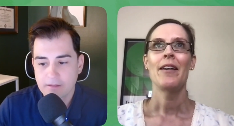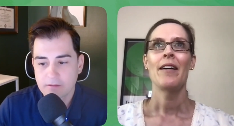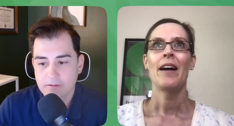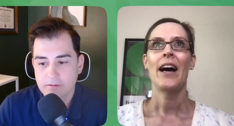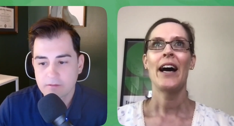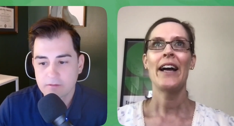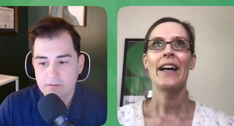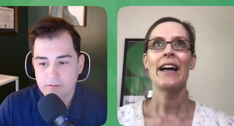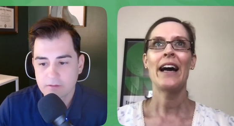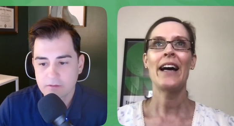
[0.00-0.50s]

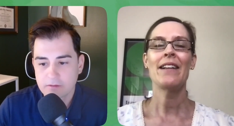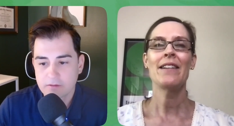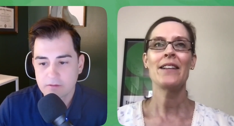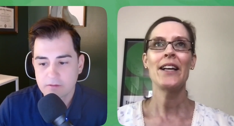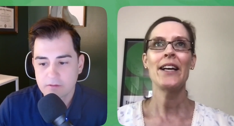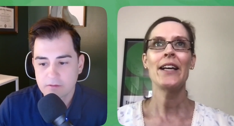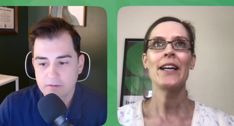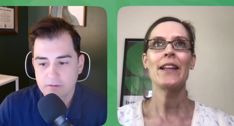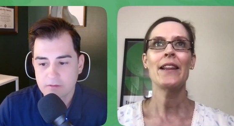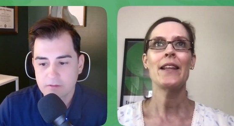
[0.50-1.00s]
Speaker 1: I, I,
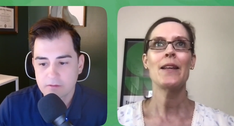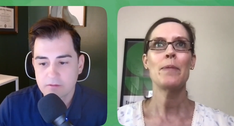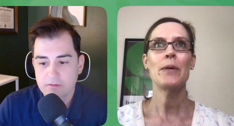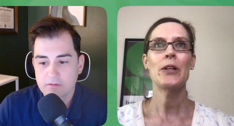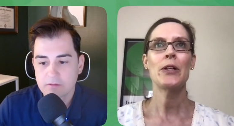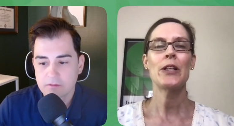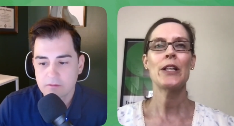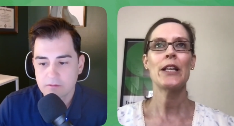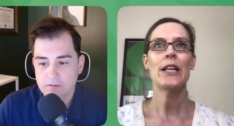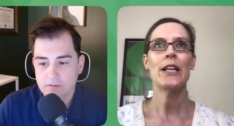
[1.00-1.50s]
like the
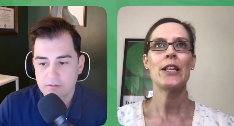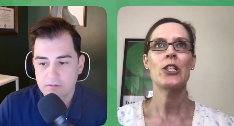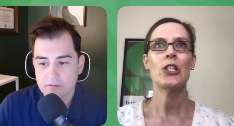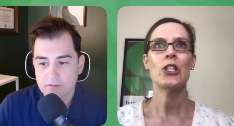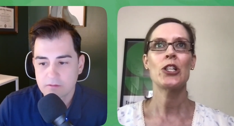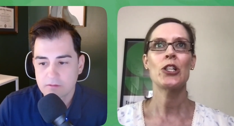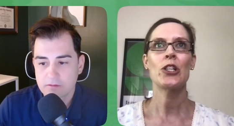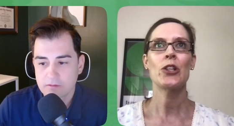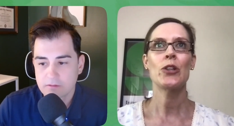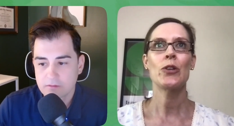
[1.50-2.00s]
ability
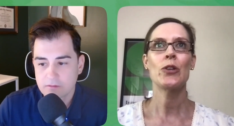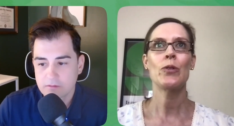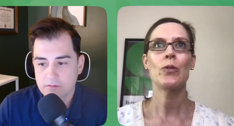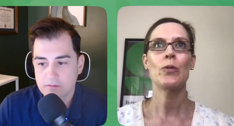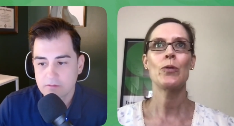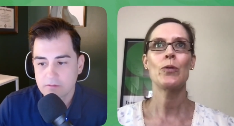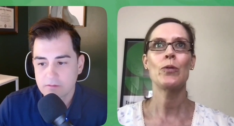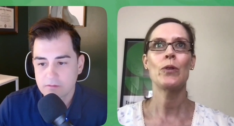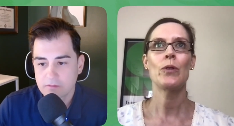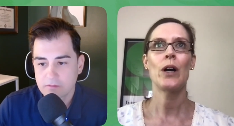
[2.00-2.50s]

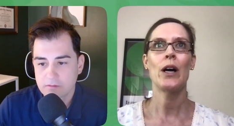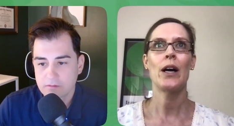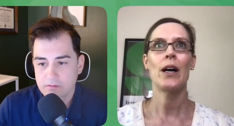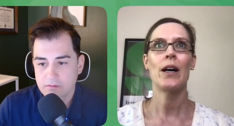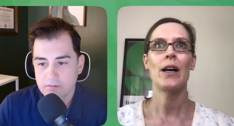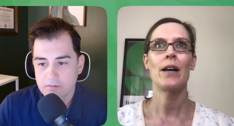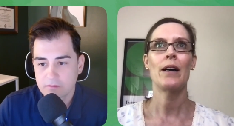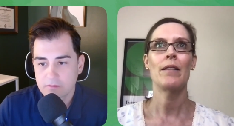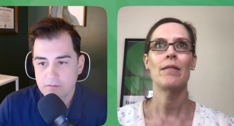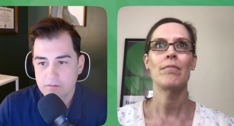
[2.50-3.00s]
to
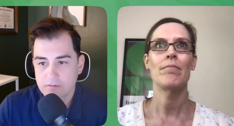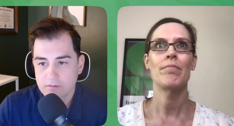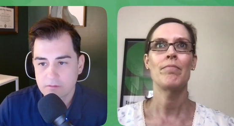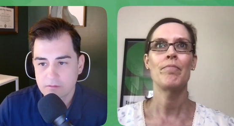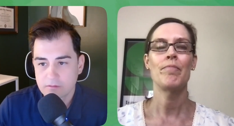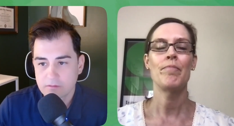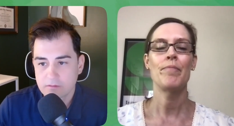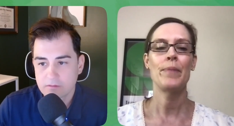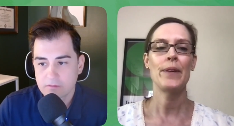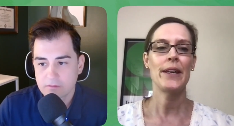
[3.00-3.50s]
uh,
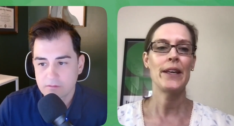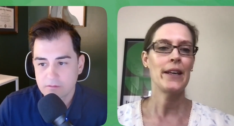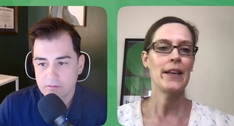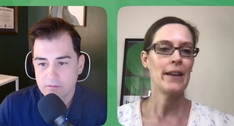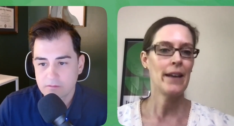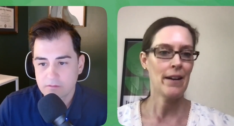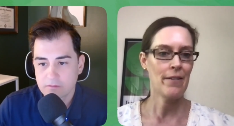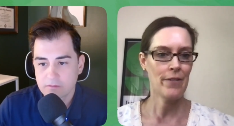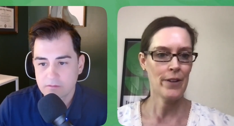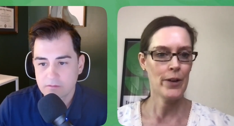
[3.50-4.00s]
be
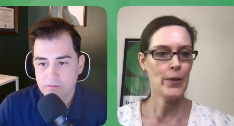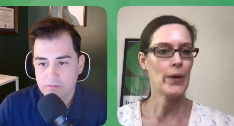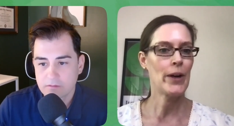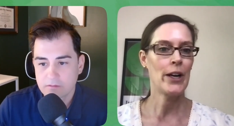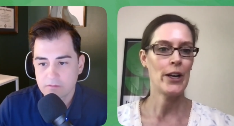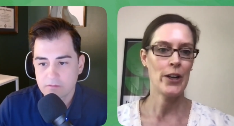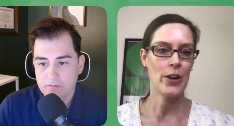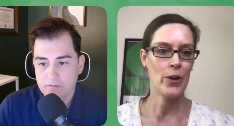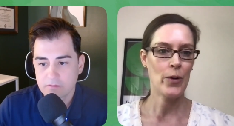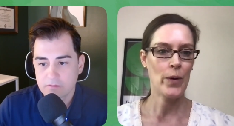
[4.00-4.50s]
everywhere
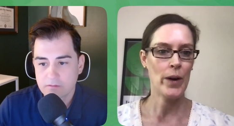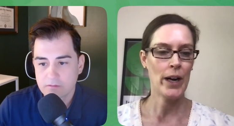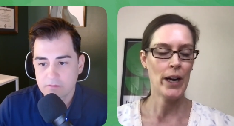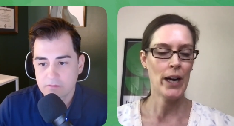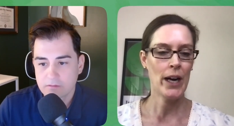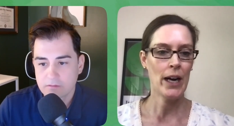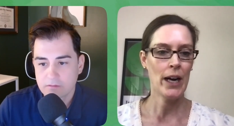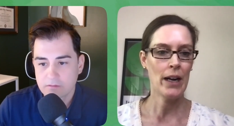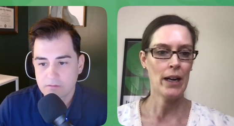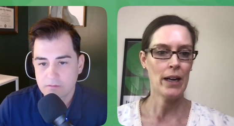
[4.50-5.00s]
and
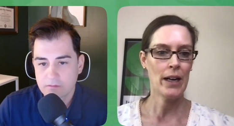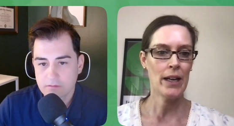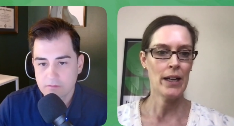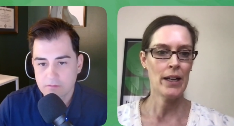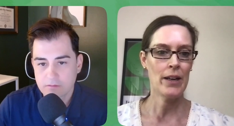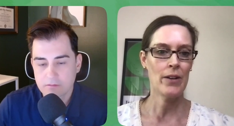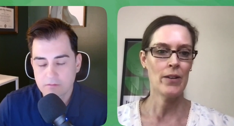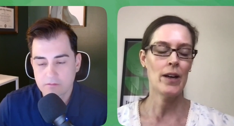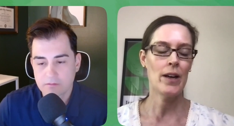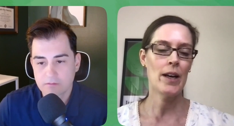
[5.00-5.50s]
nowhere.
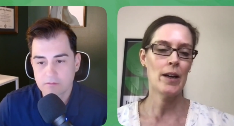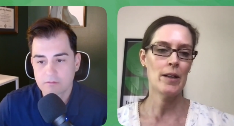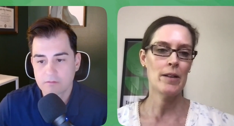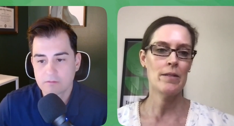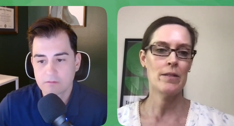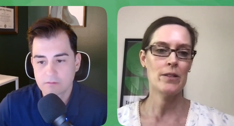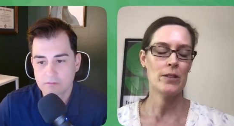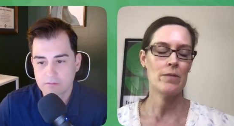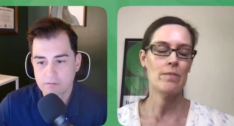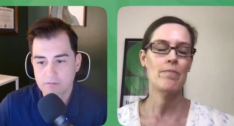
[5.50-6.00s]
It, it
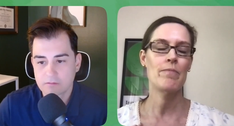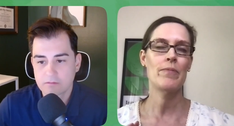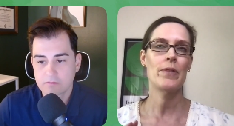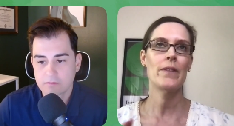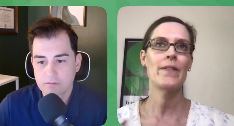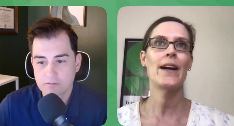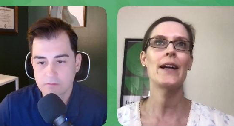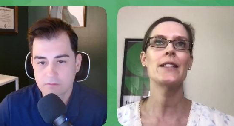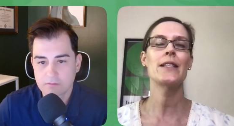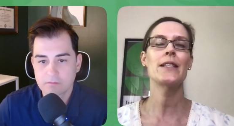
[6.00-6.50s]

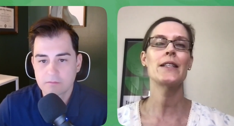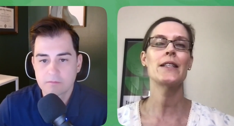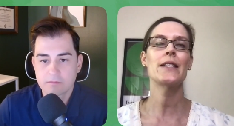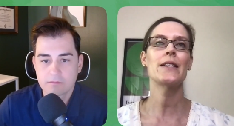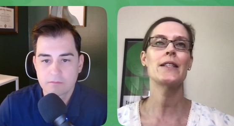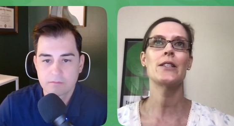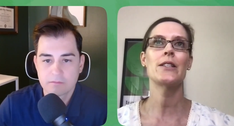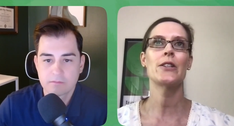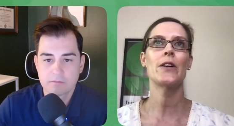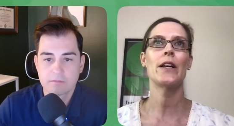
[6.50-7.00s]
provides us a
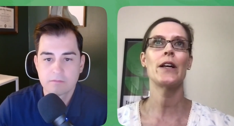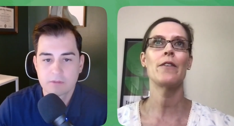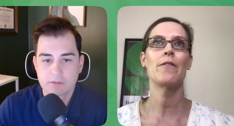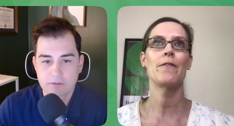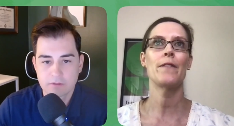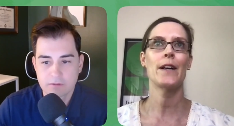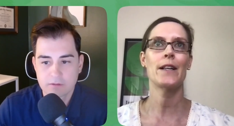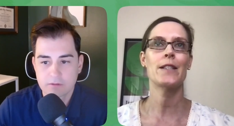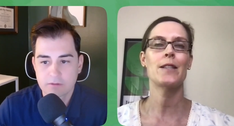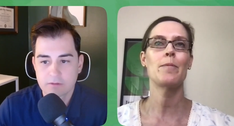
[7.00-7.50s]
degree of
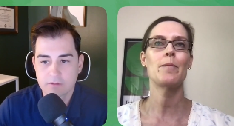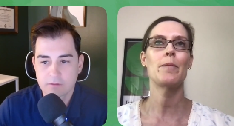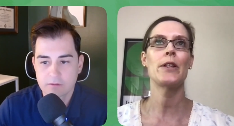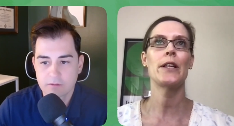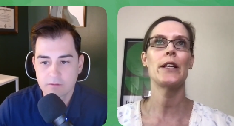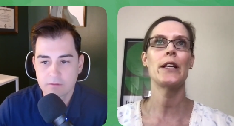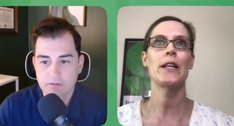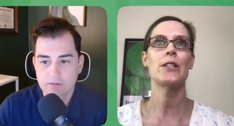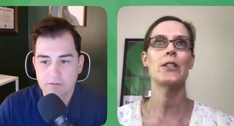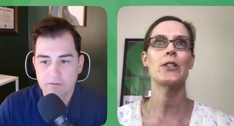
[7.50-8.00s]

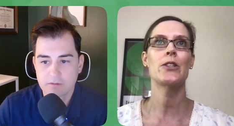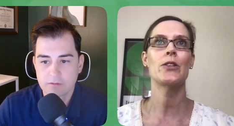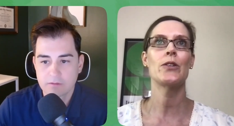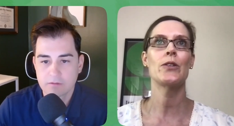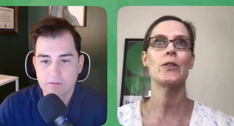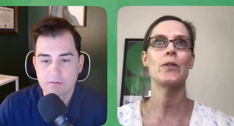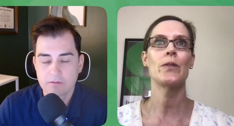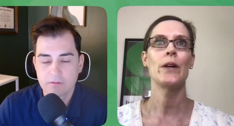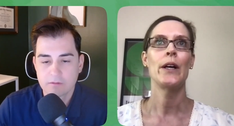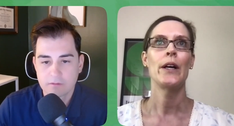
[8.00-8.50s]
flexibility
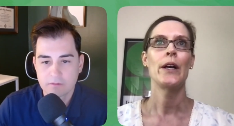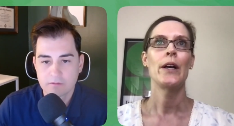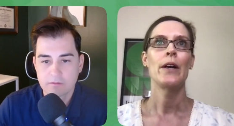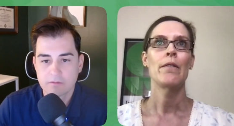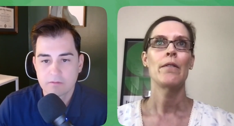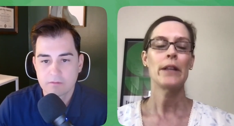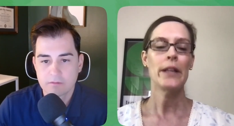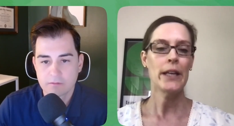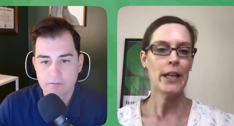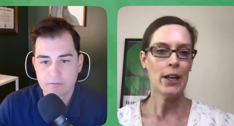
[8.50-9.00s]
to
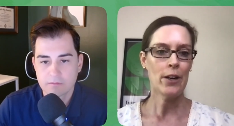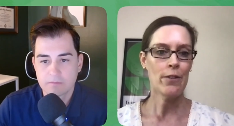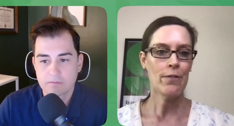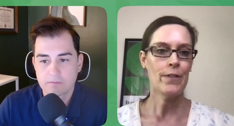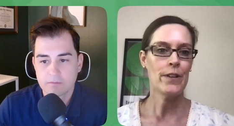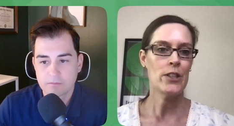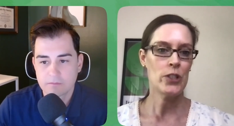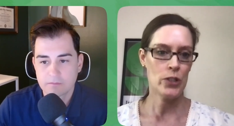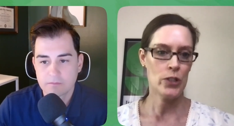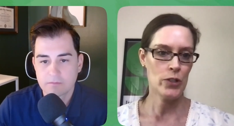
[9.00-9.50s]
really
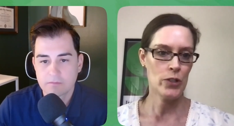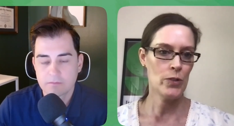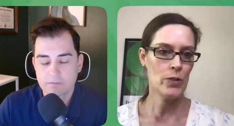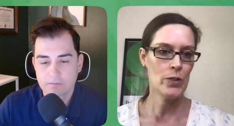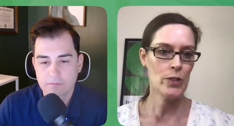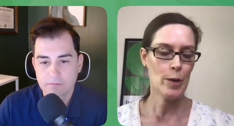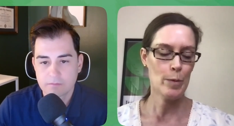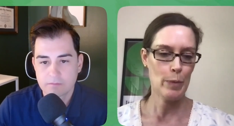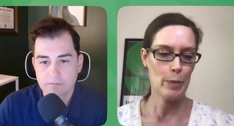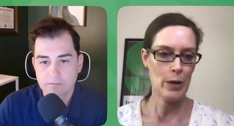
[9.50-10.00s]
carefully choose
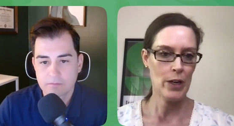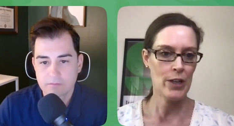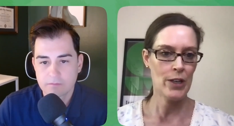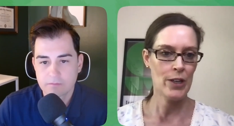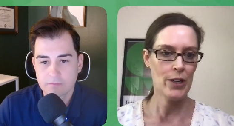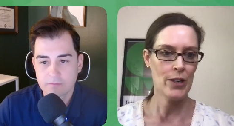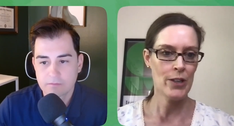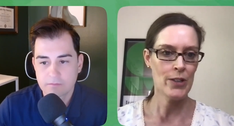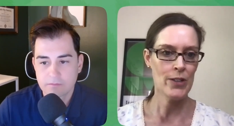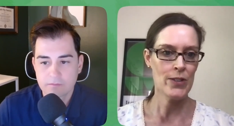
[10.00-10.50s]
our
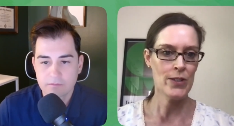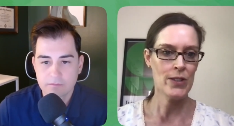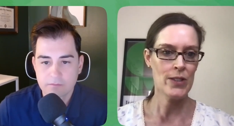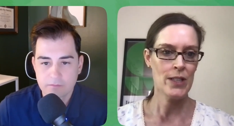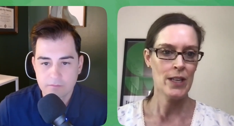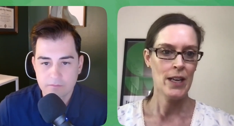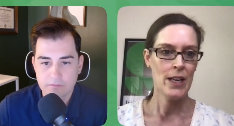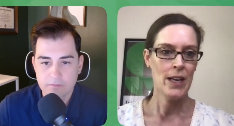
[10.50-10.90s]
partners